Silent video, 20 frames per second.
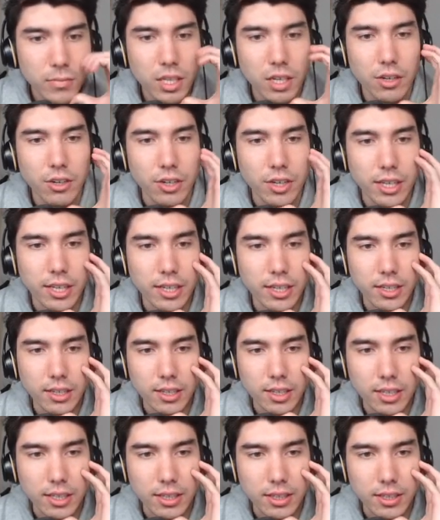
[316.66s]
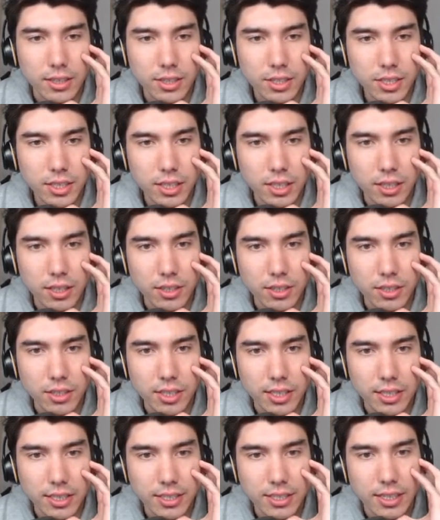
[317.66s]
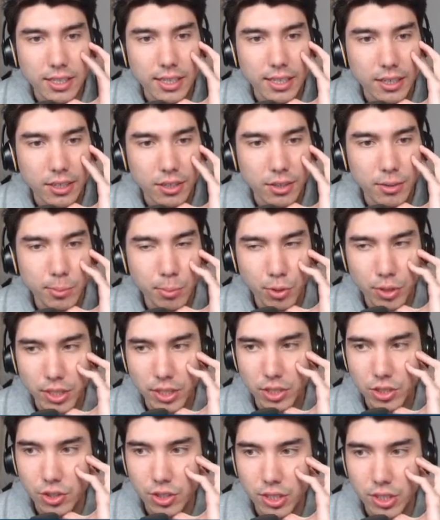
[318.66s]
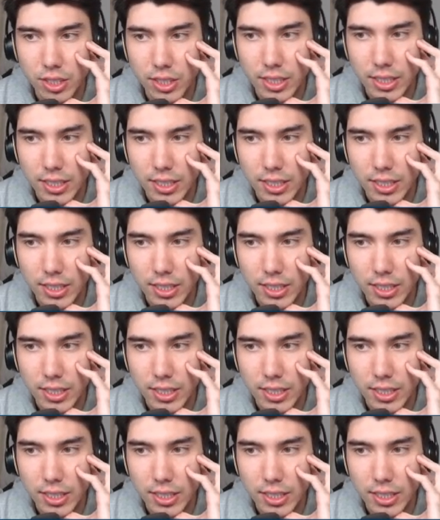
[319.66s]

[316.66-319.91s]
Alright, I like this. Getting on this nice diagonal, pointing straight to the